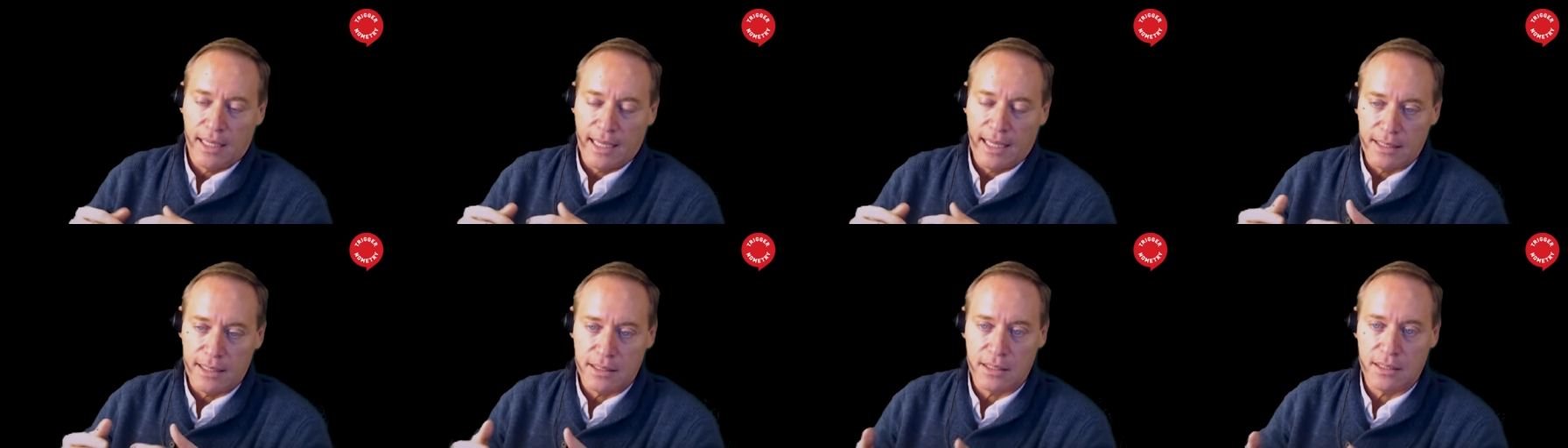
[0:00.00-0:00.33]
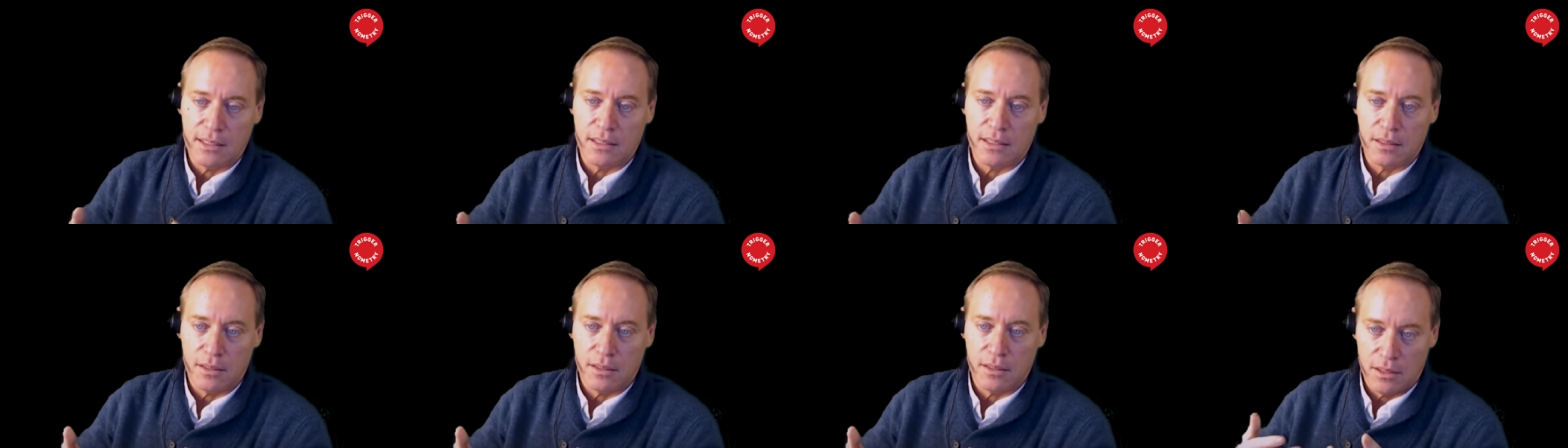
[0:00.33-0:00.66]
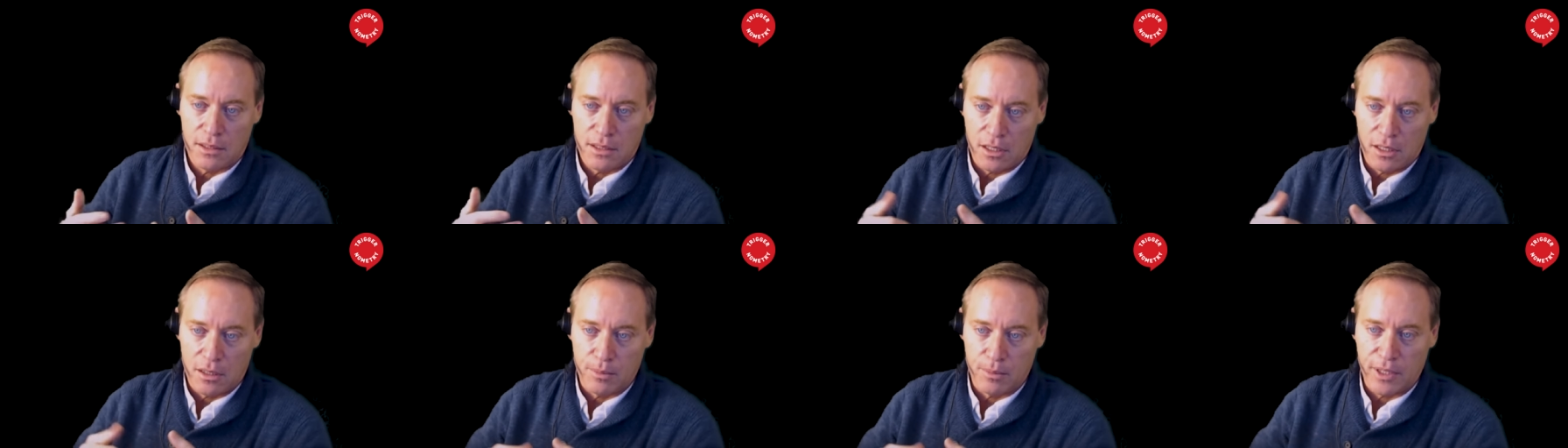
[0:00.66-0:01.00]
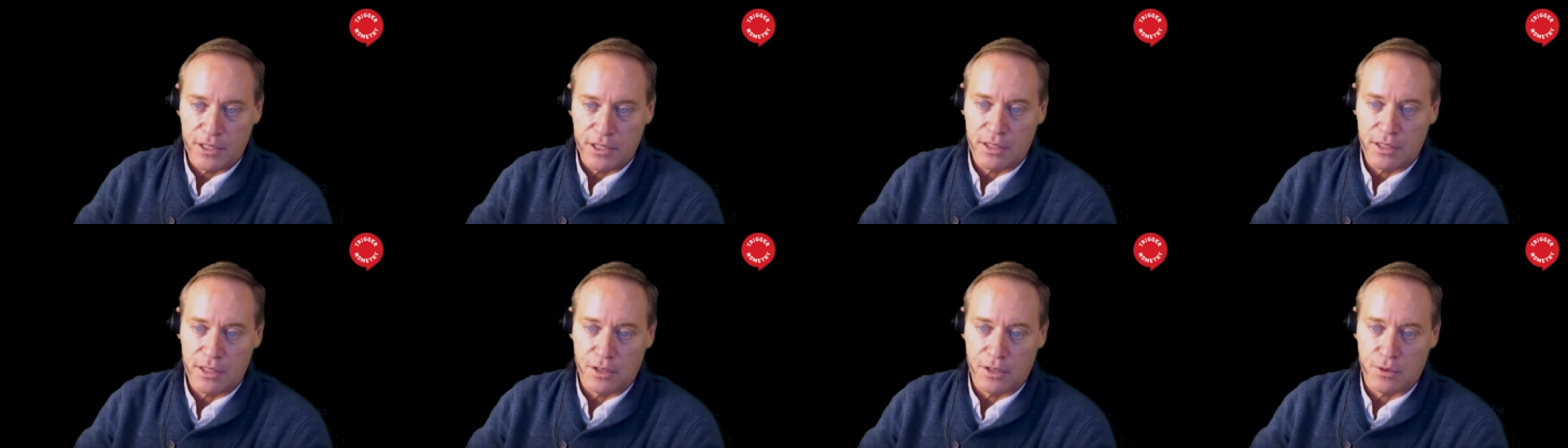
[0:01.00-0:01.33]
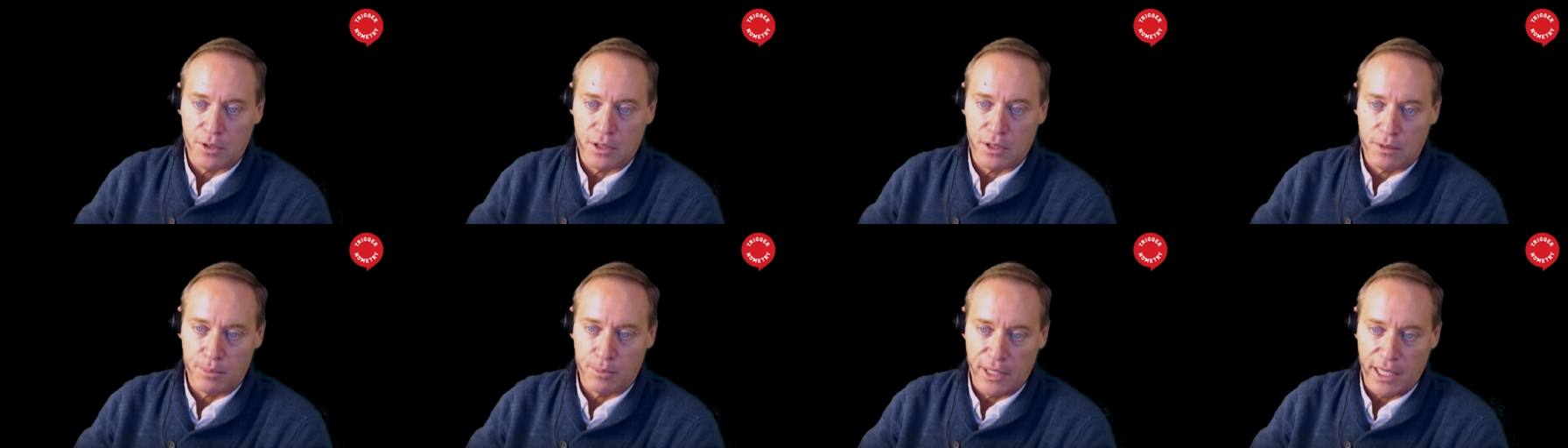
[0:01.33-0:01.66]
as done by
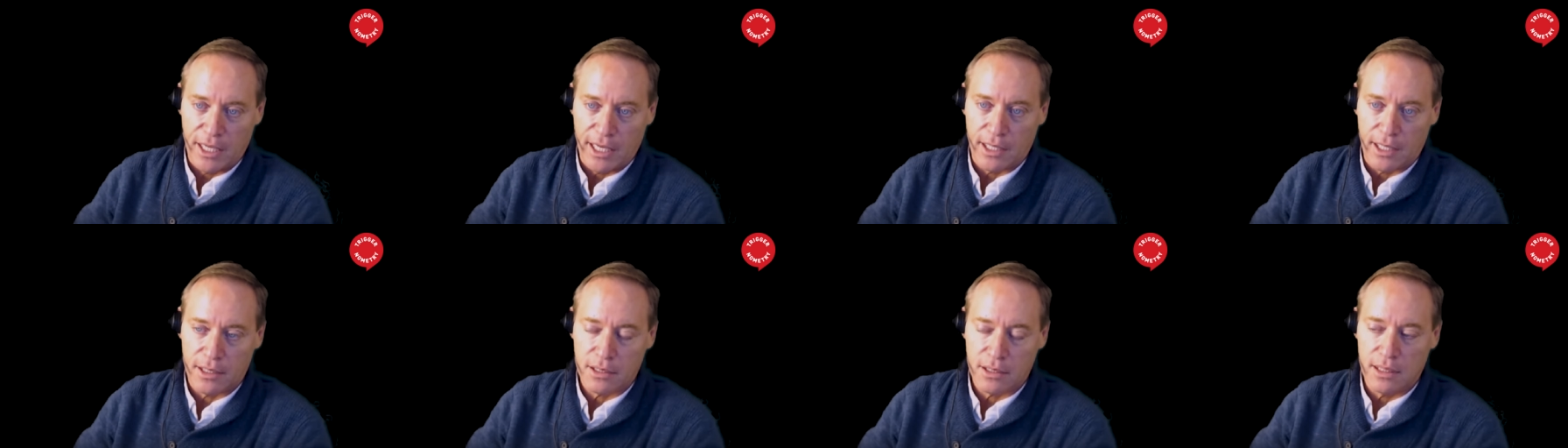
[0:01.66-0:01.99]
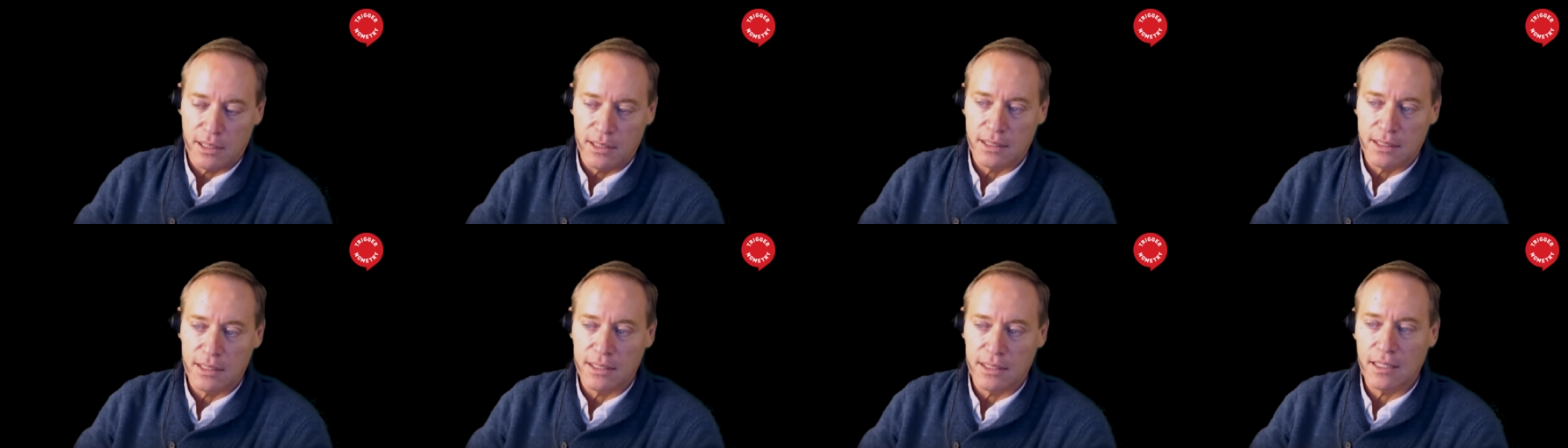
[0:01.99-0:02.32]
central banks is,